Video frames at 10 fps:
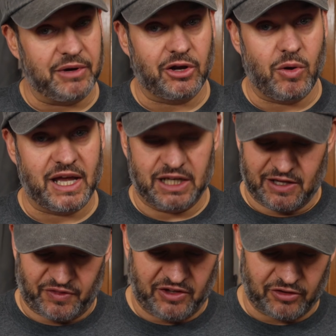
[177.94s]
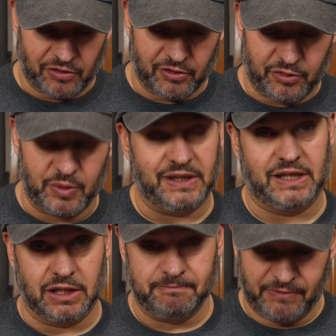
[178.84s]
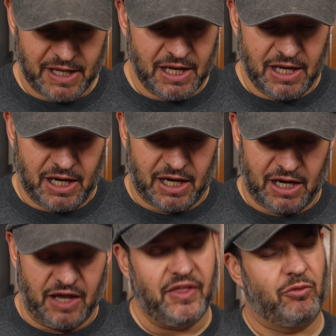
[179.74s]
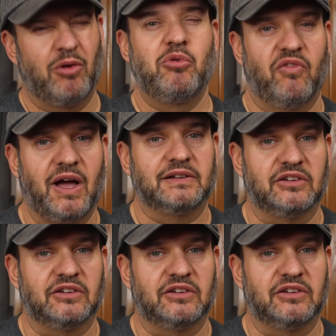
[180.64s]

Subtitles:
going to go ahead and get these other 3 done, and then we'll move on to